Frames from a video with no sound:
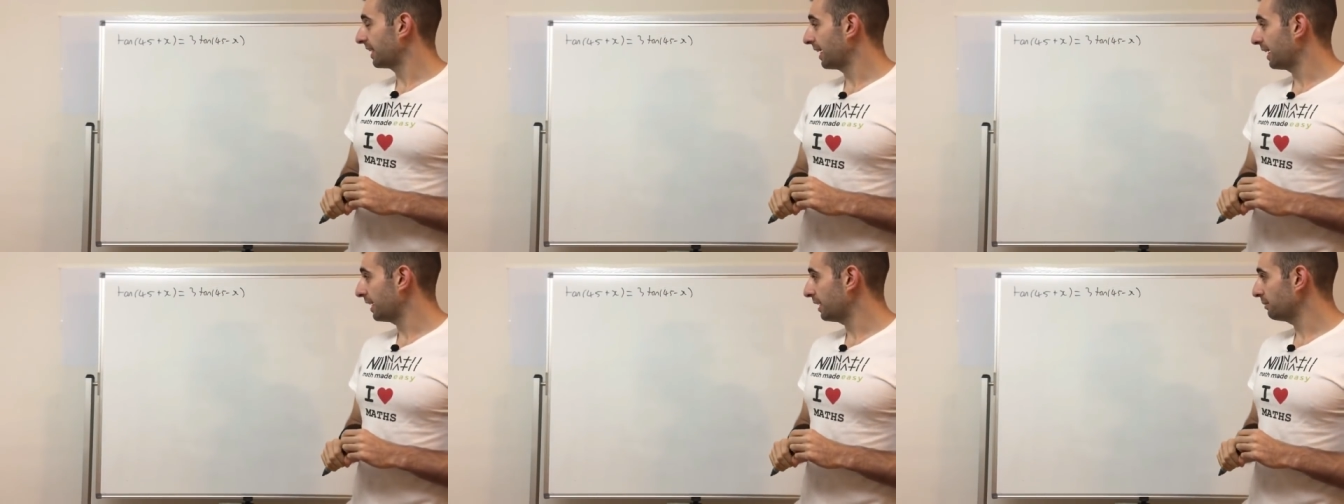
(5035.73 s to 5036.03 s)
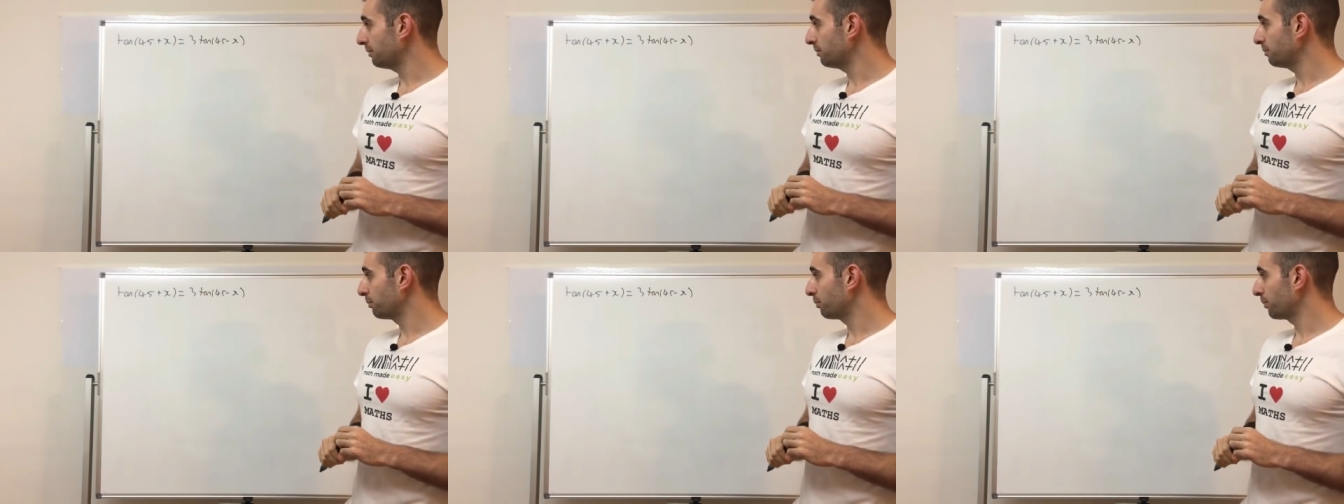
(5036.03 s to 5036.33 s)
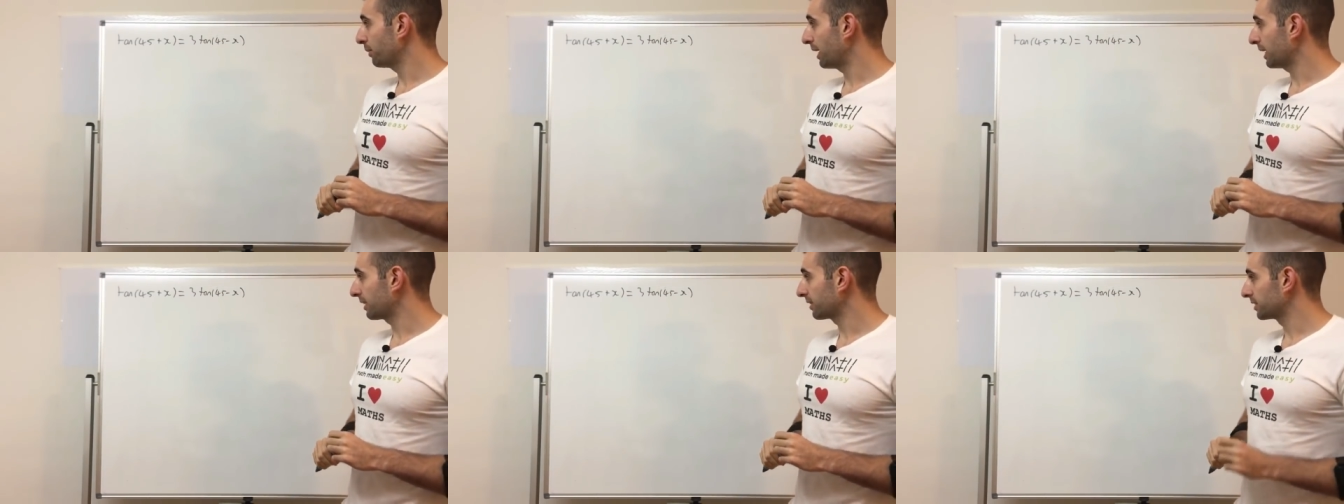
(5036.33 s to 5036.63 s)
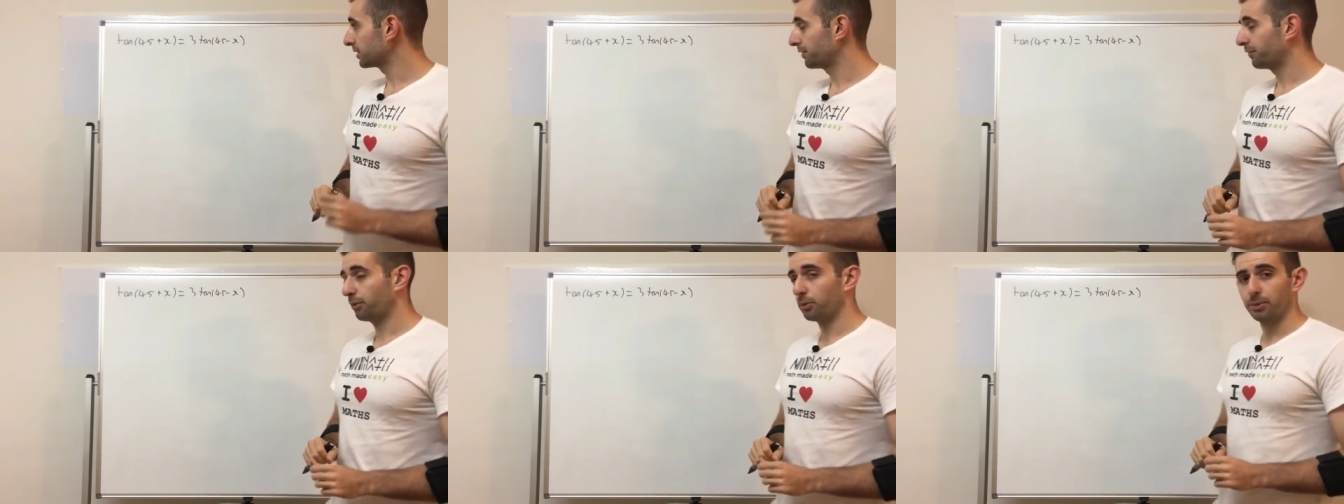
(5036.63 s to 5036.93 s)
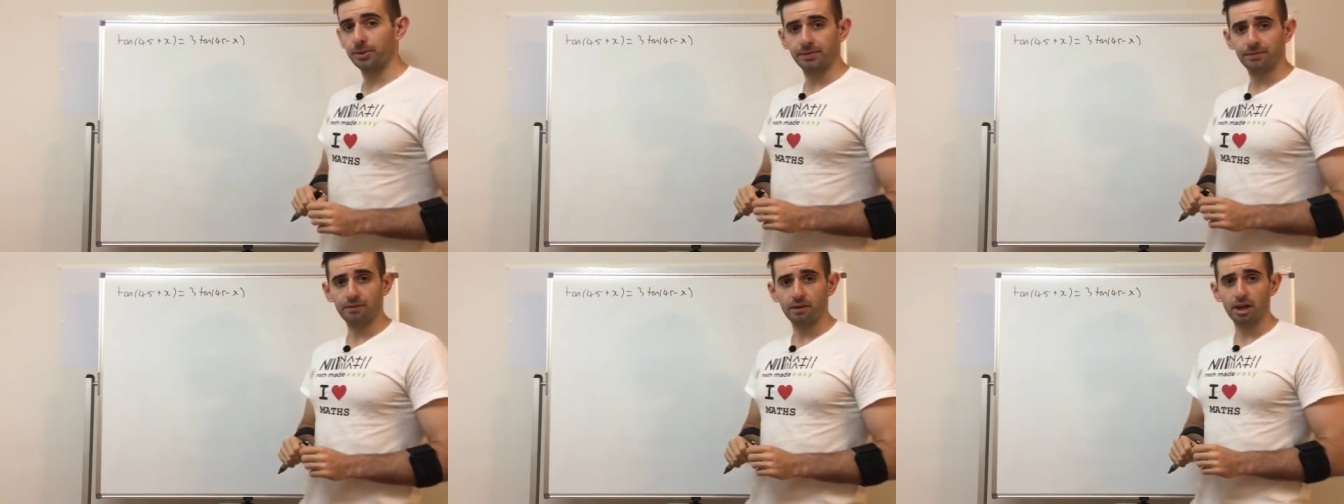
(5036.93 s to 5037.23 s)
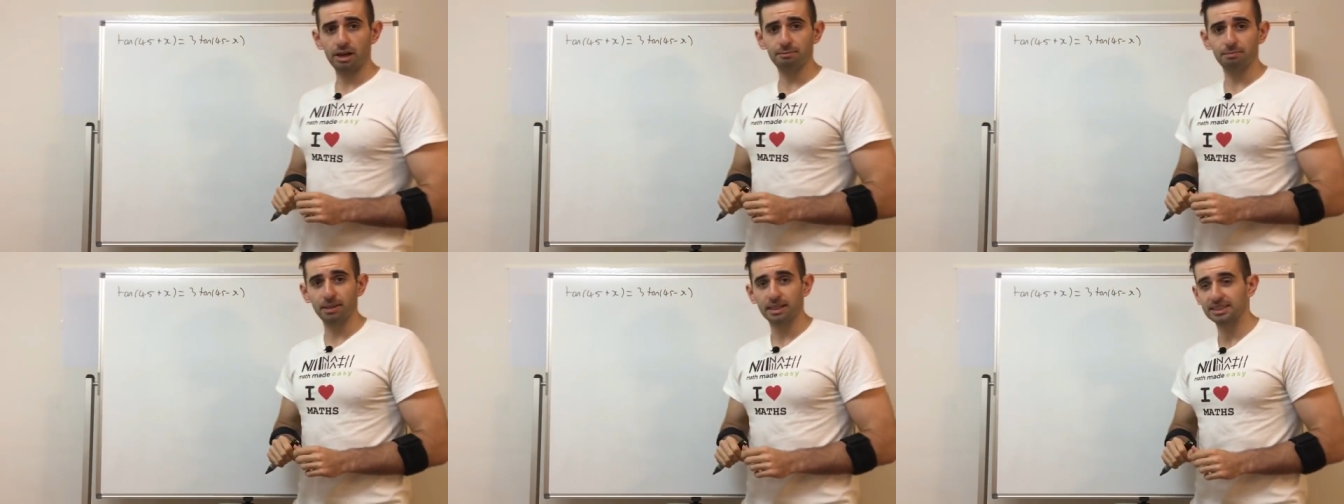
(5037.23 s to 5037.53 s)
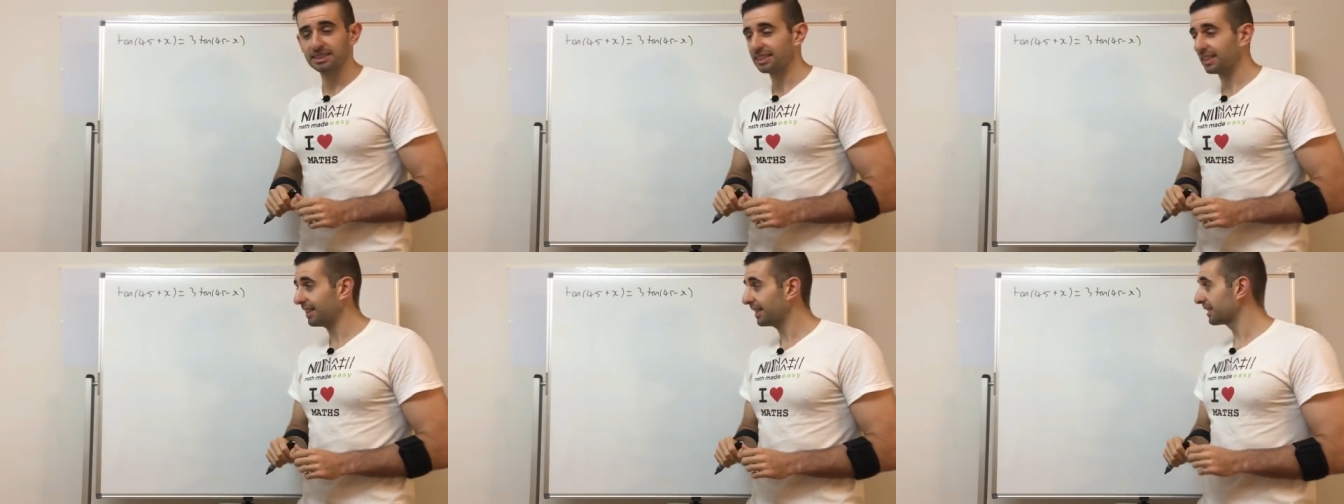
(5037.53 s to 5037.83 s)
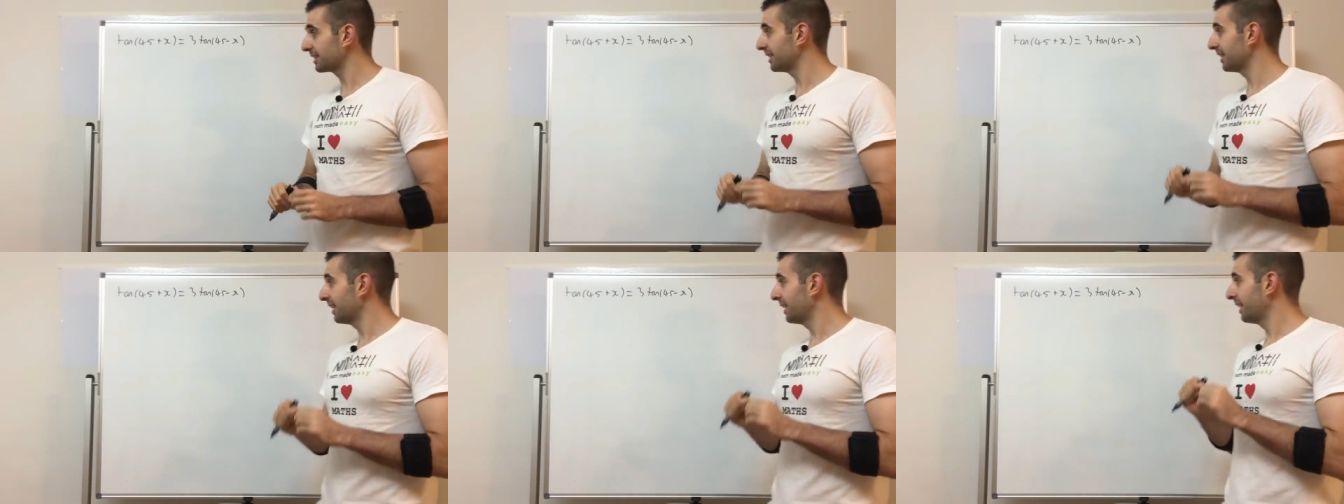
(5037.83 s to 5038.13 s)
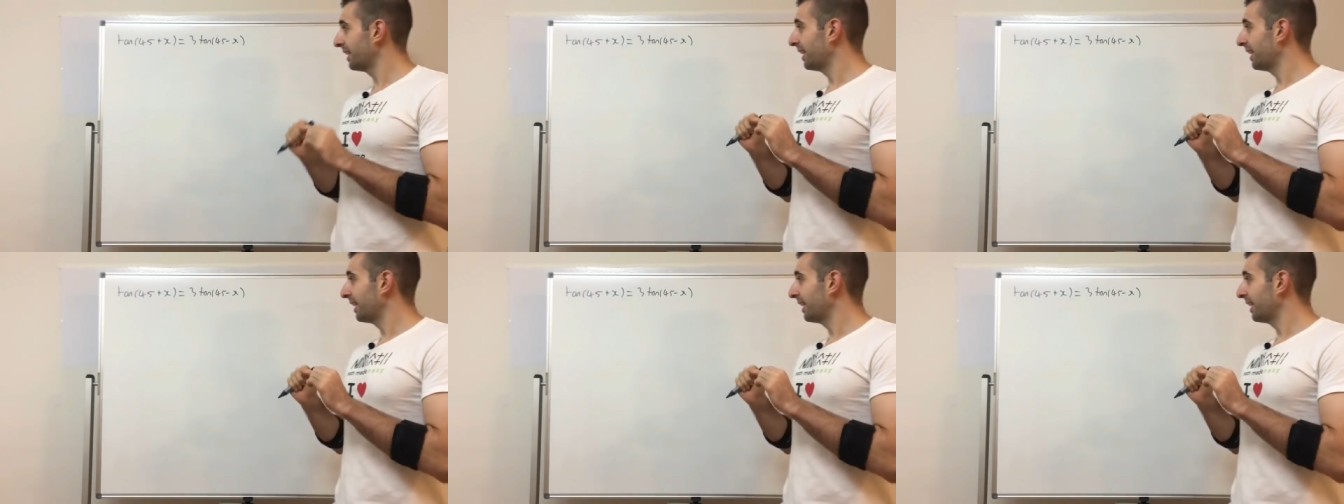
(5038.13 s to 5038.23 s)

tan brackets 45 plus x